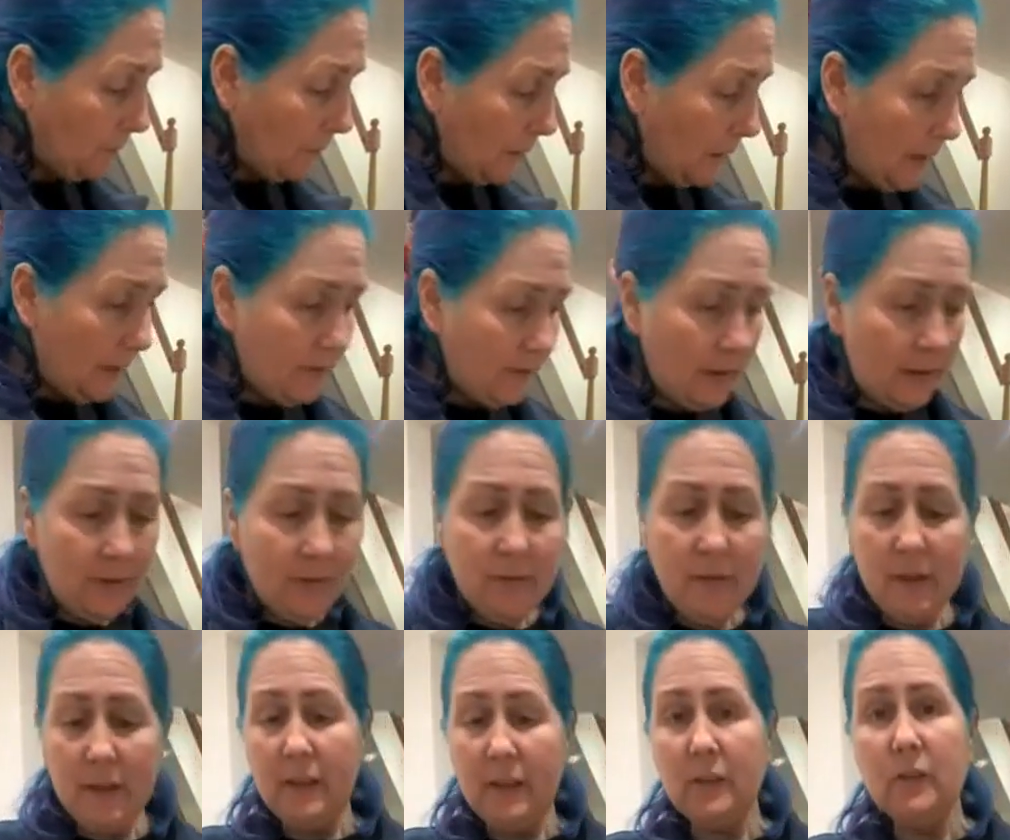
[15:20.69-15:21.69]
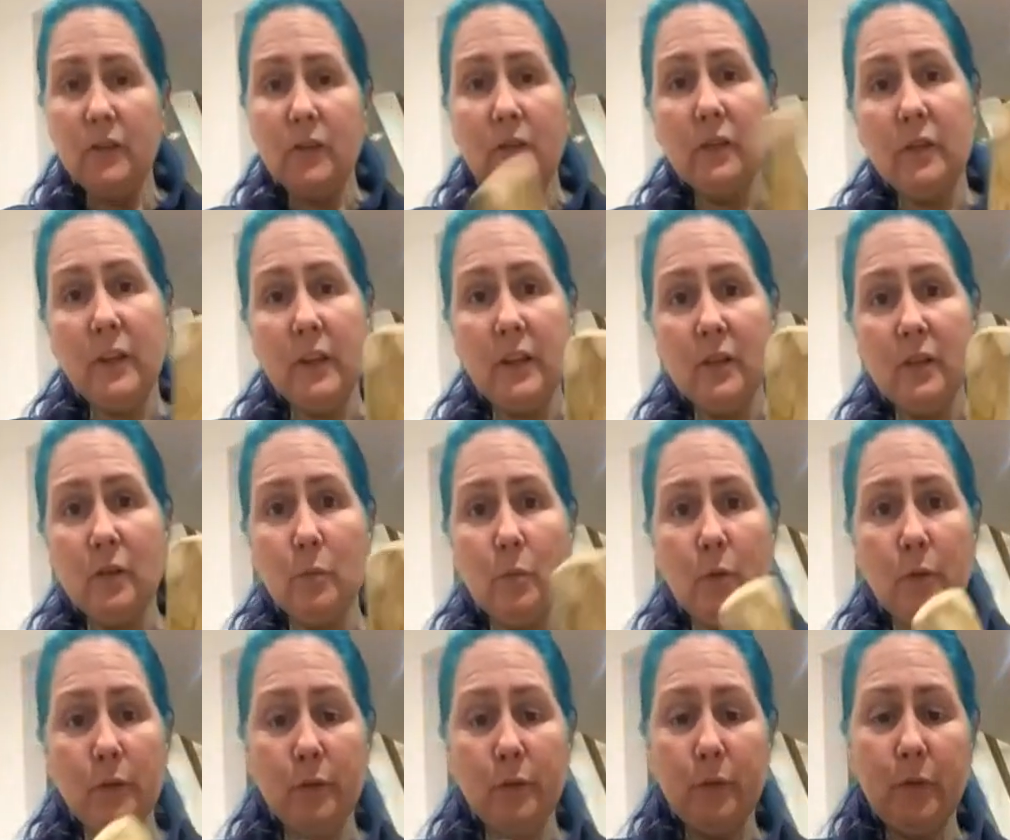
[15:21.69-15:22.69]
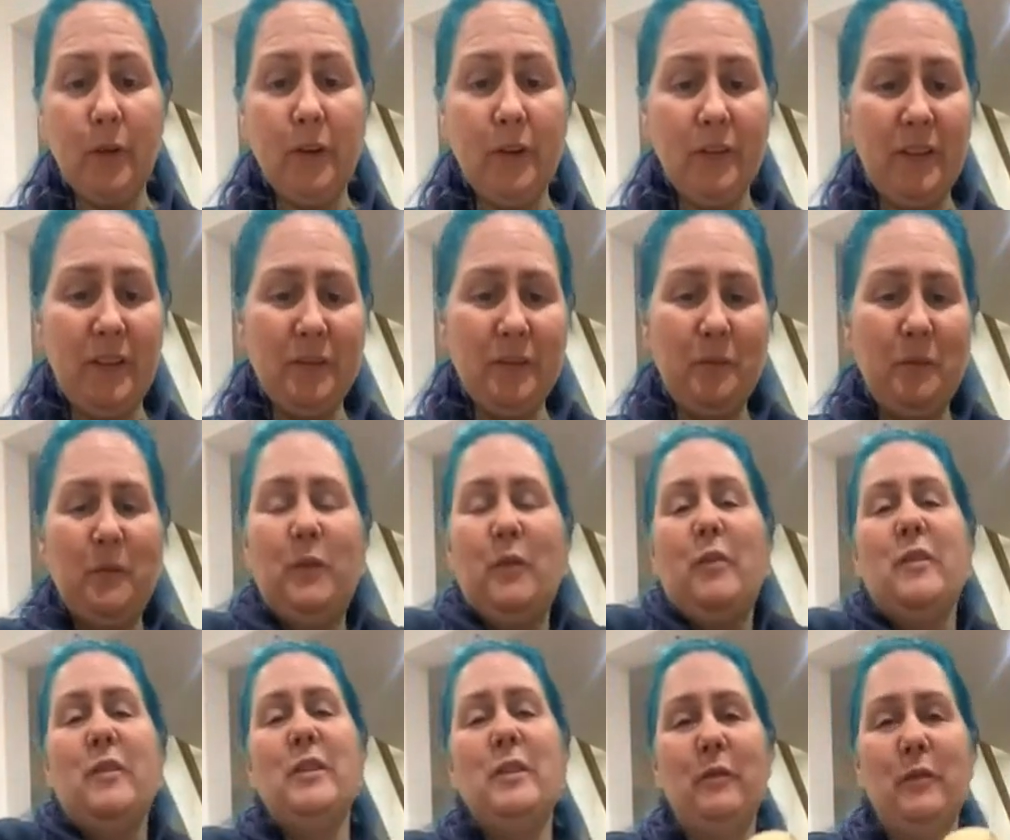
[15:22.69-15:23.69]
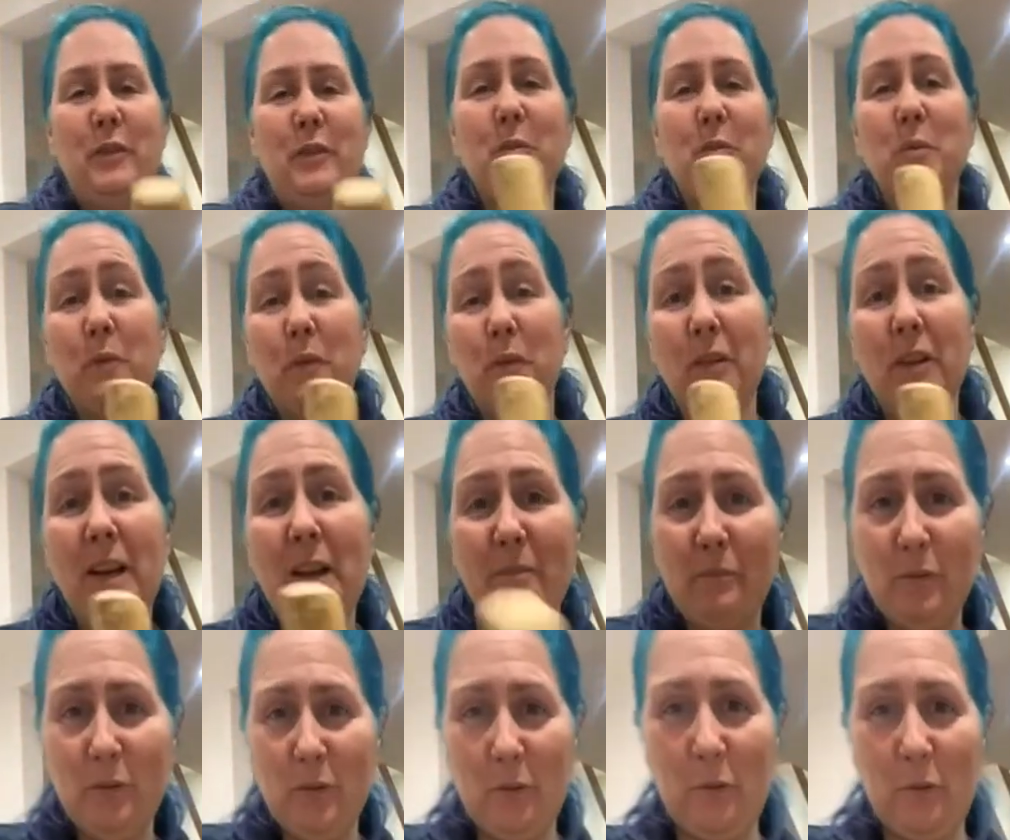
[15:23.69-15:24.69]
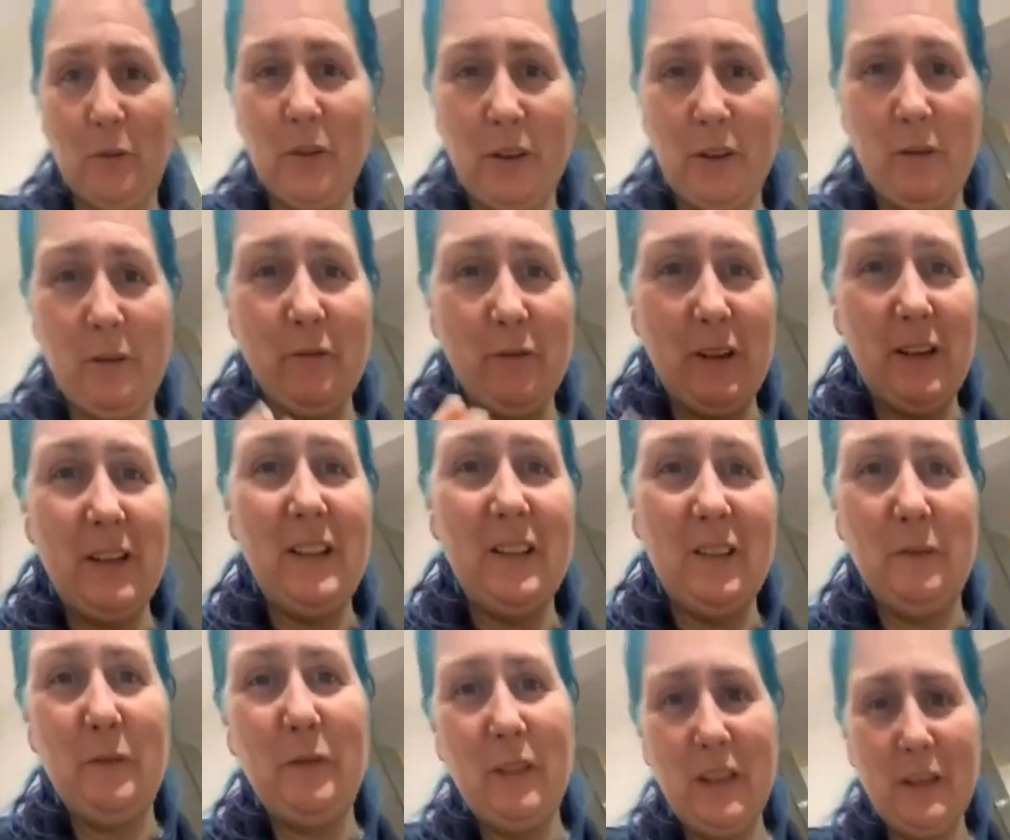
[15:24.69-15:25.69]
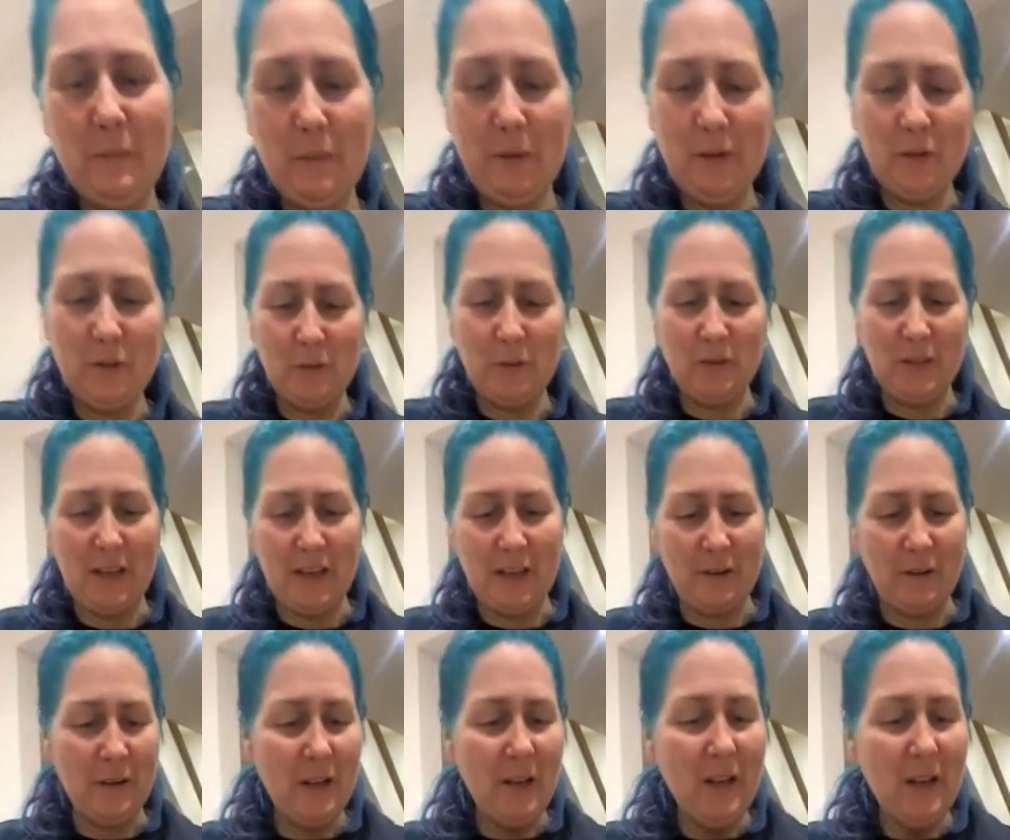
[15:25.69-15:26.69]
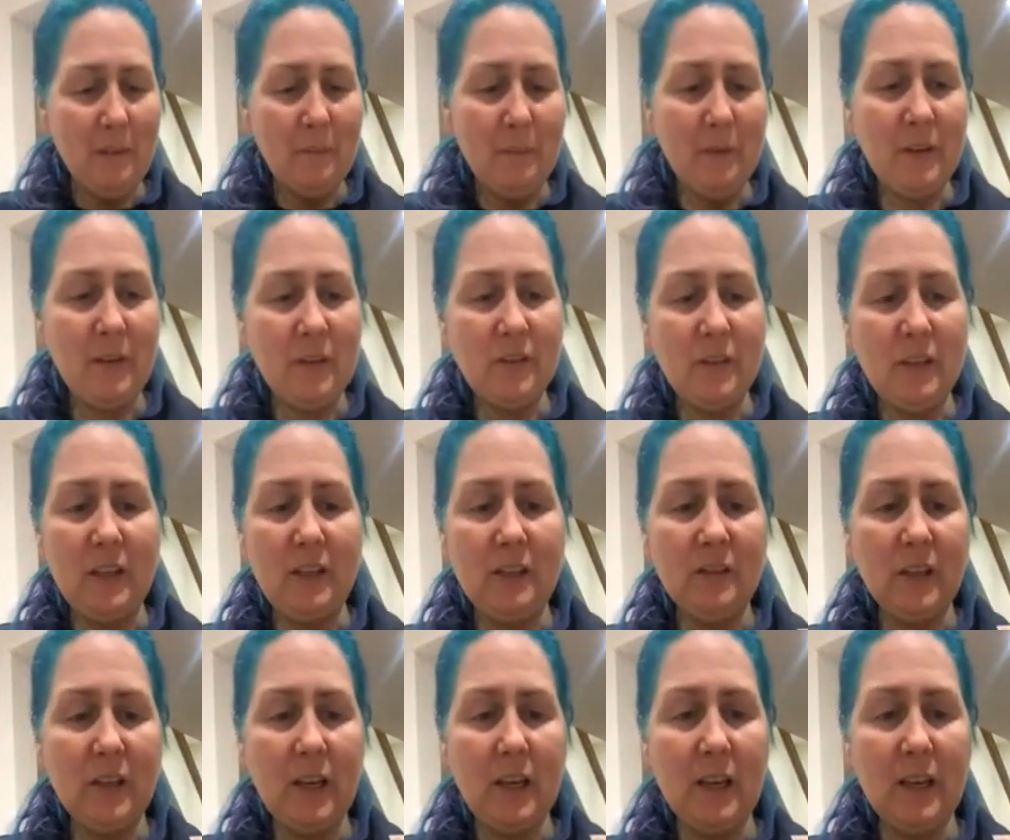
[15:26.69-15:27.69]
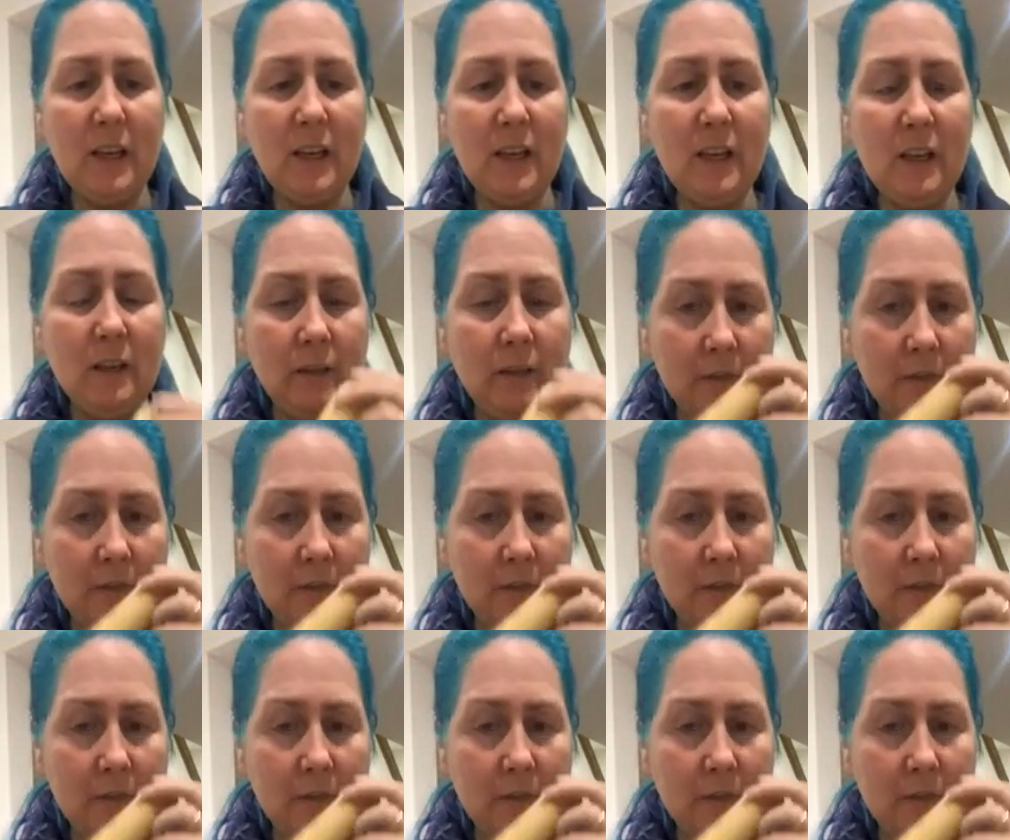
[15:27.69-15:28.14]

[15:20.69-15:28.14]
And then this was this was for a Labrador, so it really isn't for any of my dogs now. But this is a